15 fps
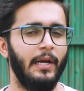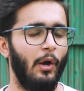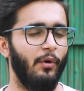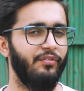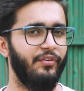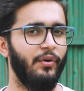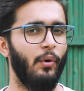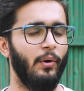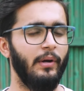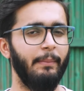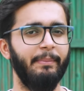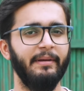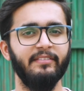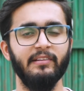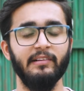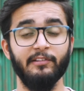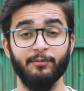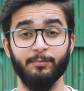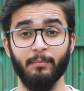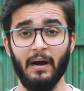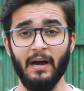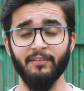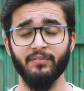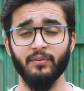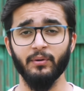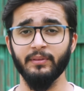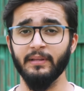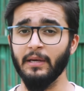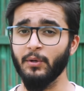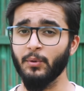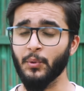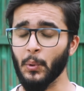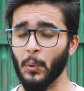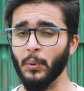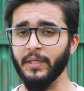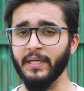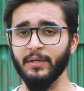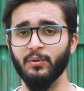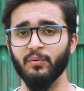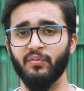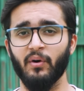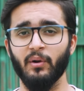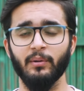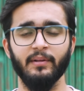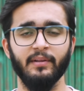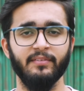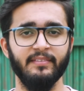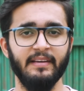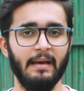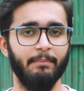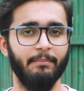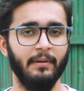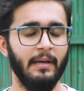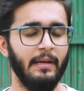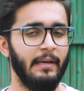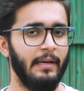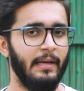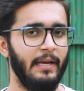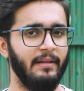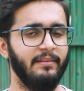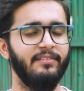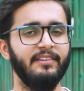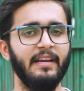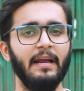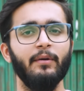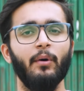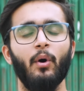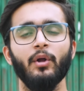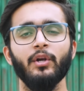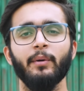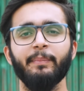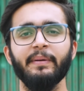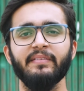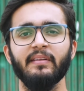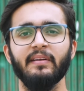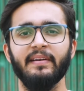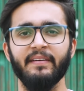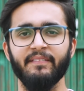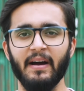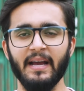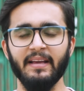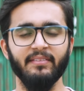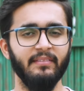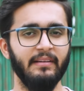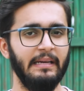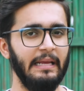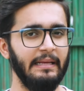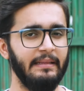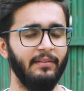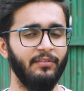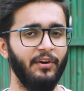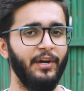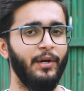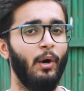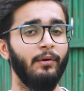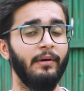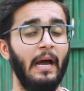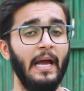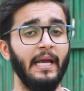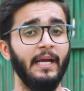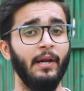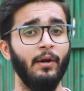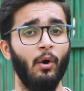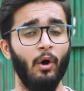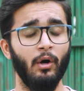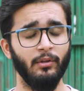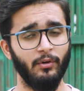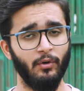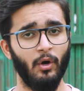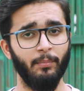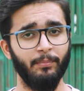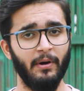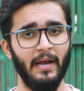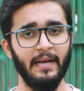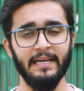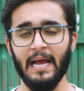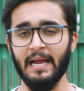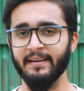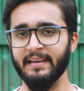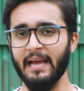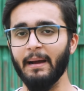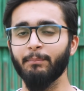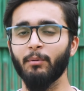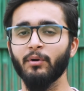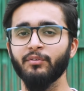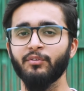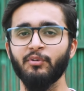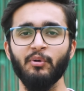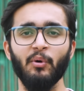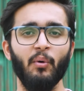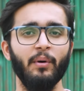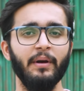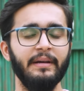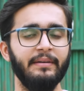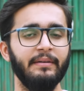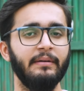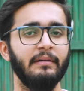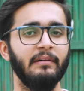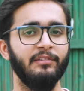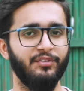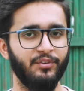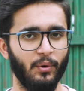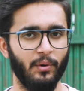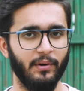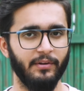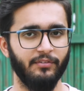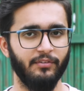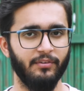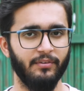Now if you own a Pixel smartphone then you don't need to follow this step. Instead on your Pixel device, click the three dot icon on the top right and tap on show internal storage.